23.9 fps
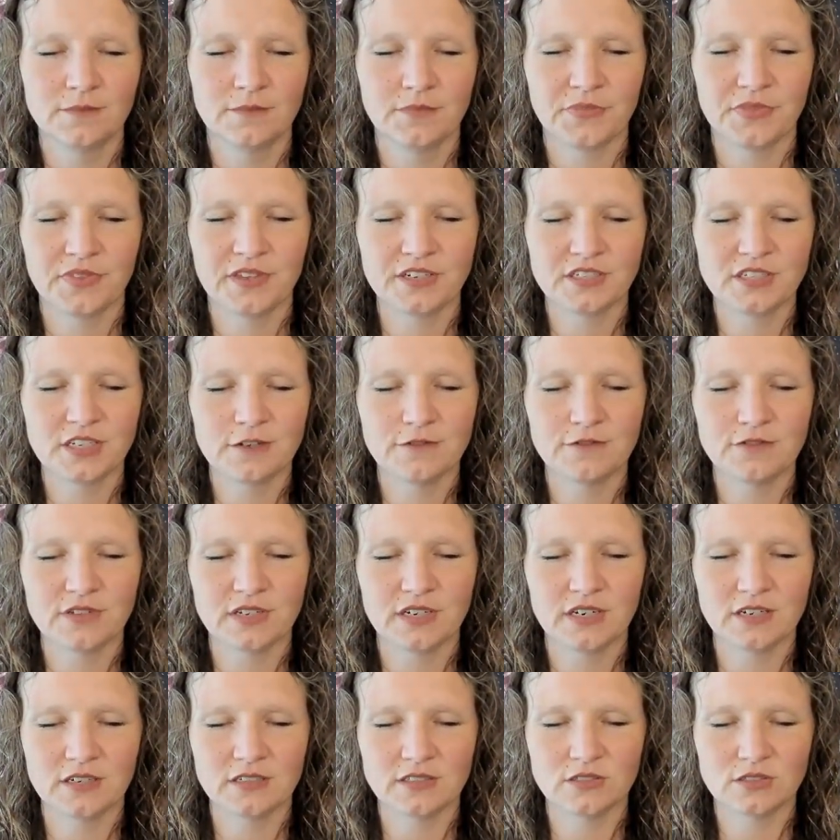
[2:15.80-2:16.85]
they're definitely
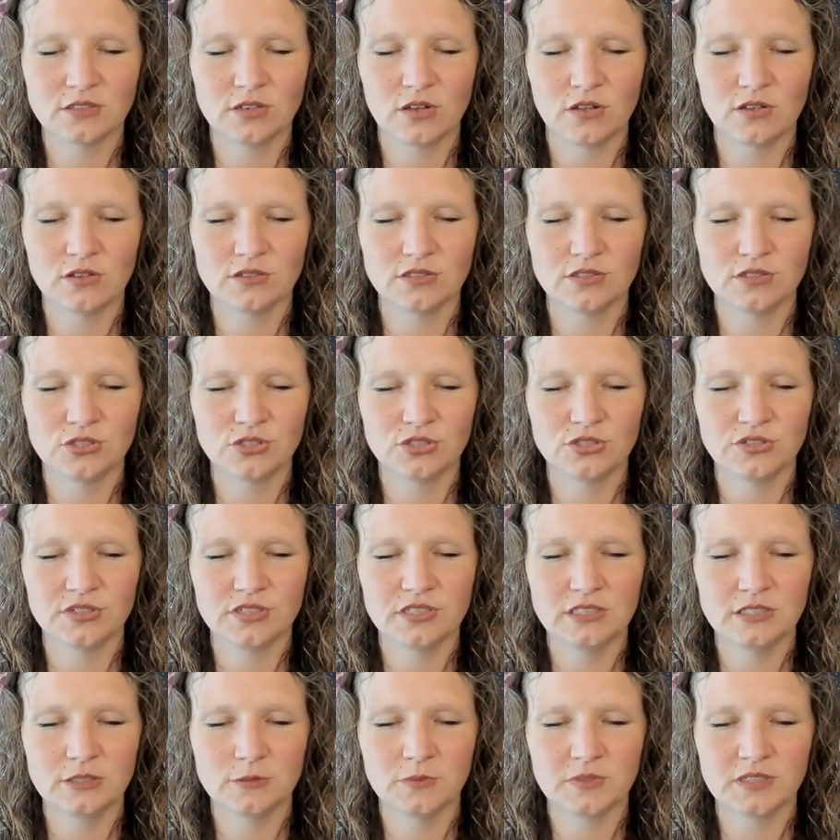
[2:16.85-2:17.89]
not as tall as
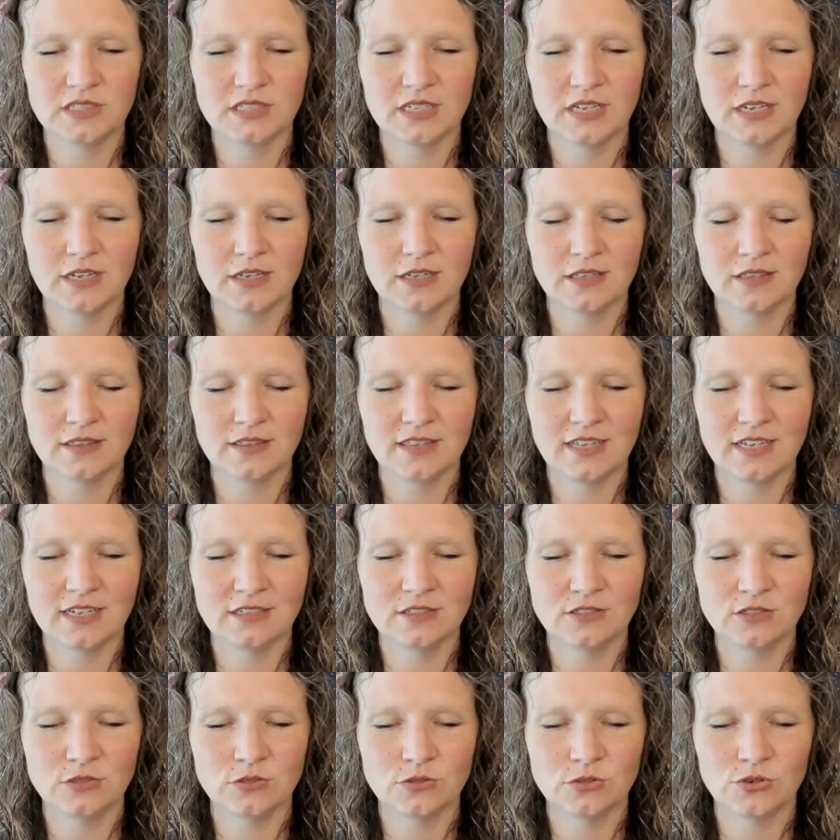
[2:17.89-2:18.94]
trees, but they they
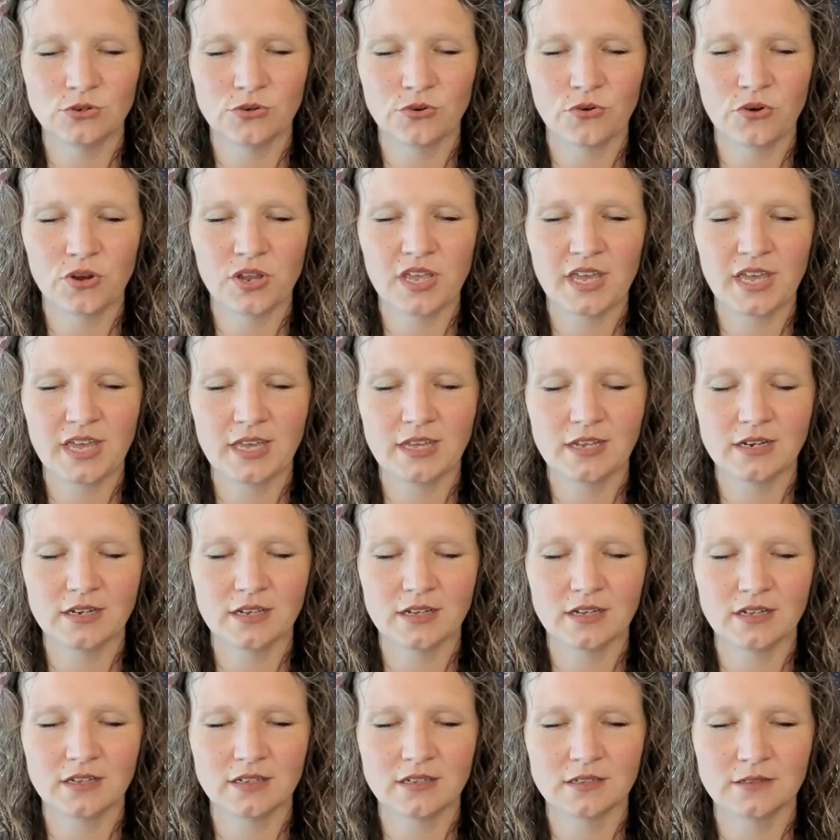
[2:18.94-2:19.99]
do create
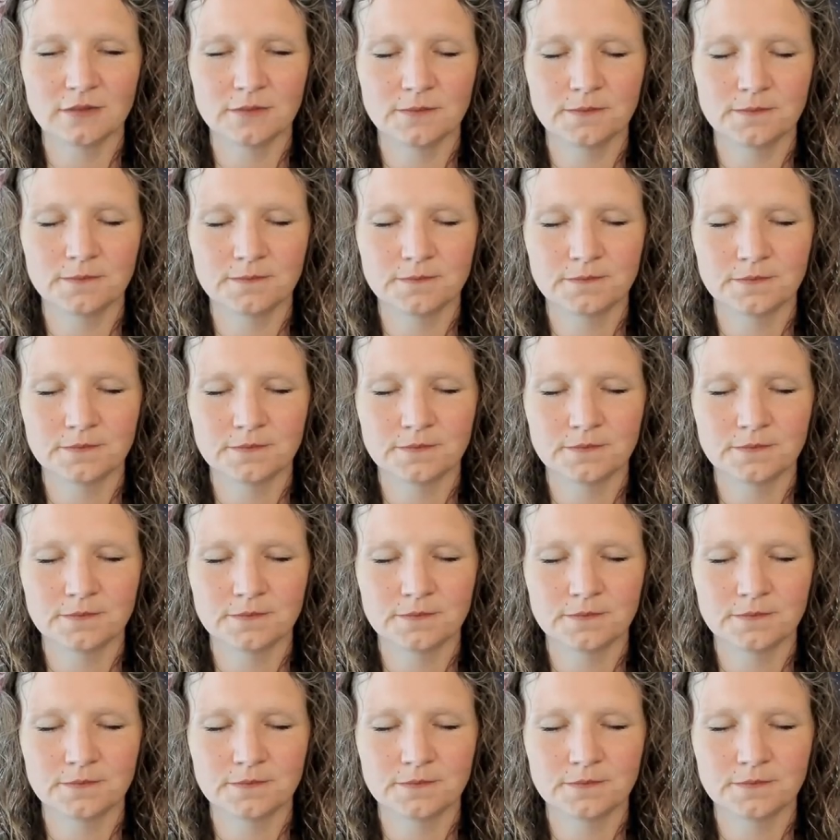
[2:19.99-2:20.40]
um,